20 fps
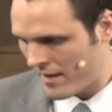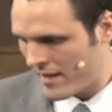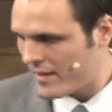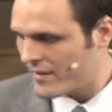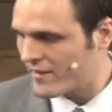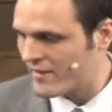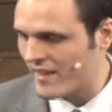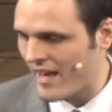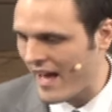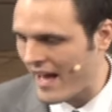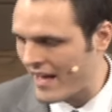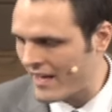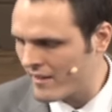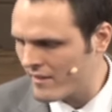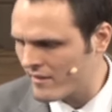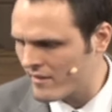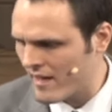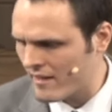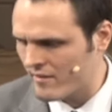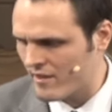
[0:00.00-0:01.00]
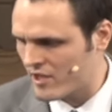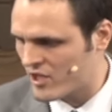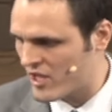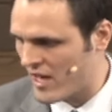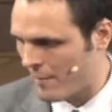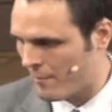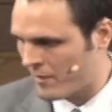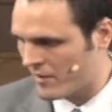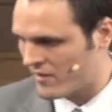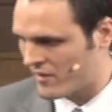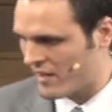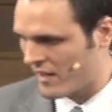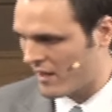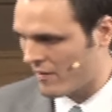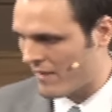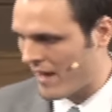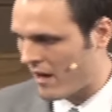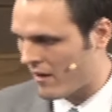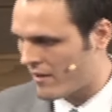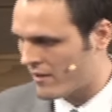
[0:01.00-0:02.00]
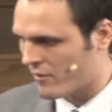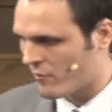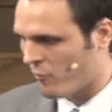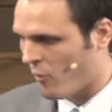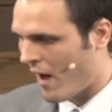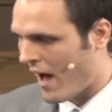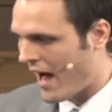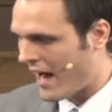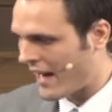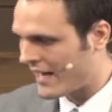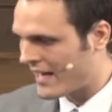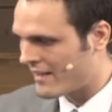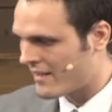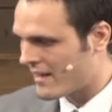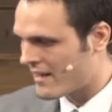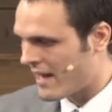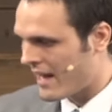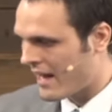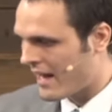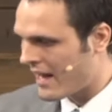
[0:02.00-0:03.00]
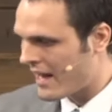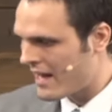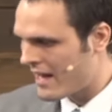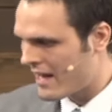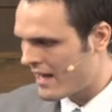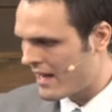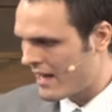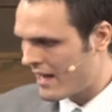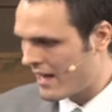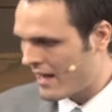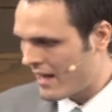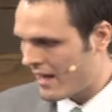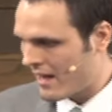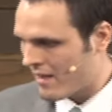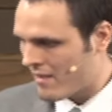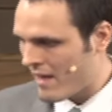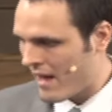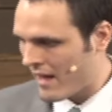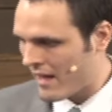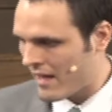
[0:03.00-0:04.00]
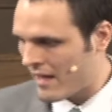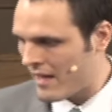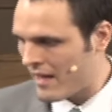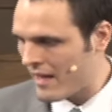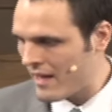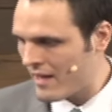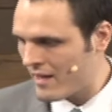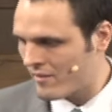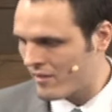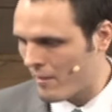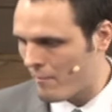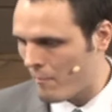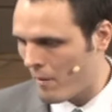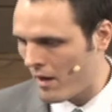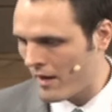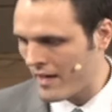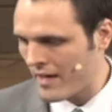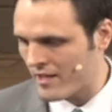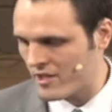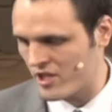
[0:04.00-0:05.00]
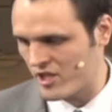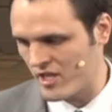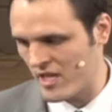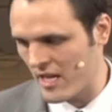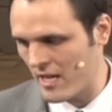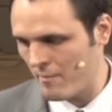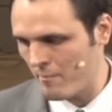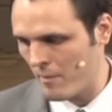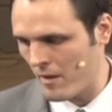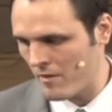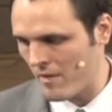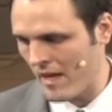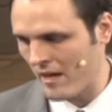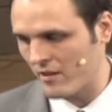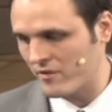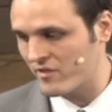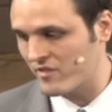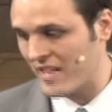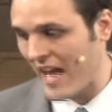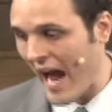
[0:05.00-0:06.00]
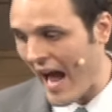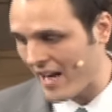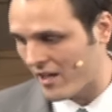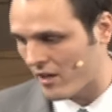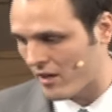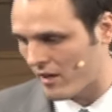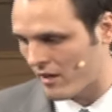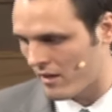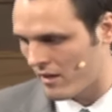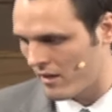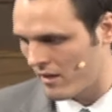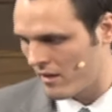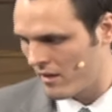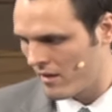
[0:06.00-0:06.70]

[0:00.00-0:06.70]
He says, as a shepherd seeketh out his flock in the day, that he is among his sheep that are scattered.